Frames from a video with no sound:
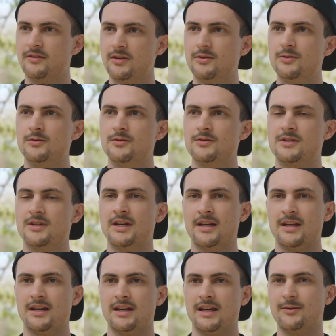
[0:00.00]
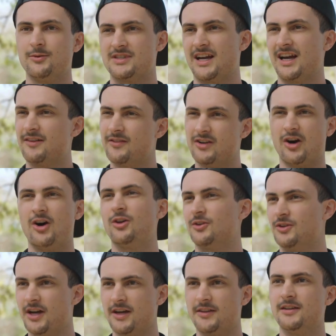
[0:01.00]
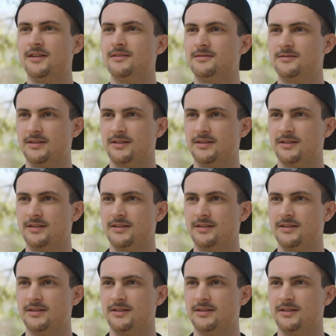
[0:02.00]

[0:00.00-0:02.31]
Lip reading: used, it was kind of an all or nothing.